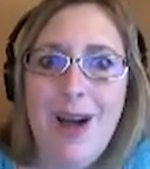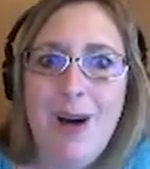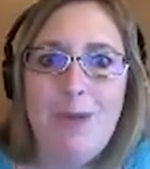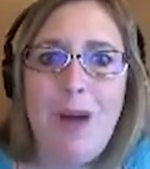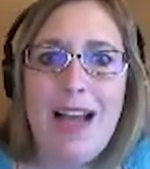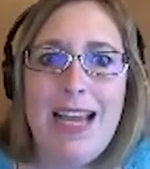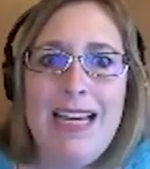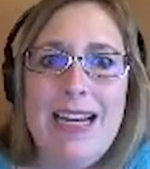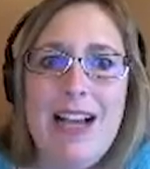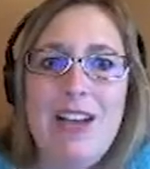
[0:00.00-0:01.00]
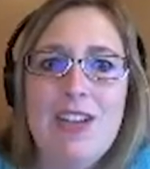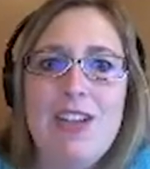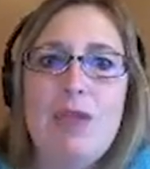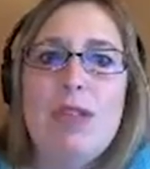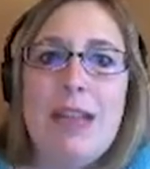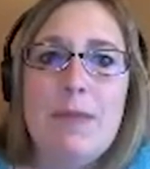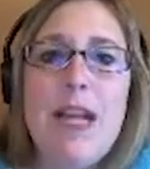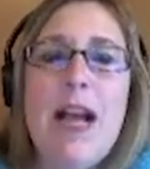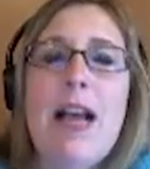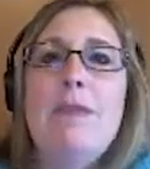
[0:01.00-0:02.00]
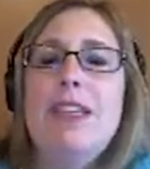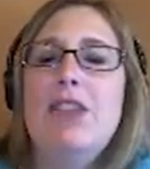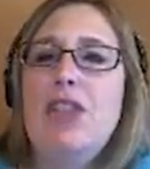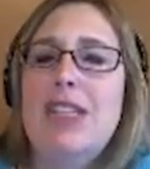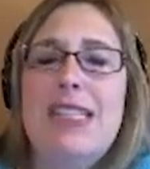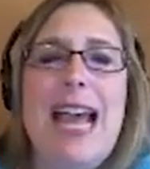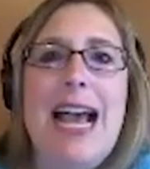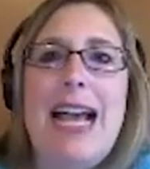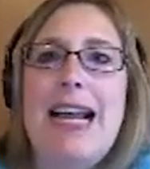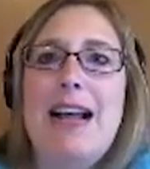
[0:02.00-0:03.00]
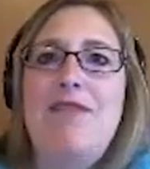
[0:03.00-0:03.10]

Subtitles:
right? So sometimes it's just that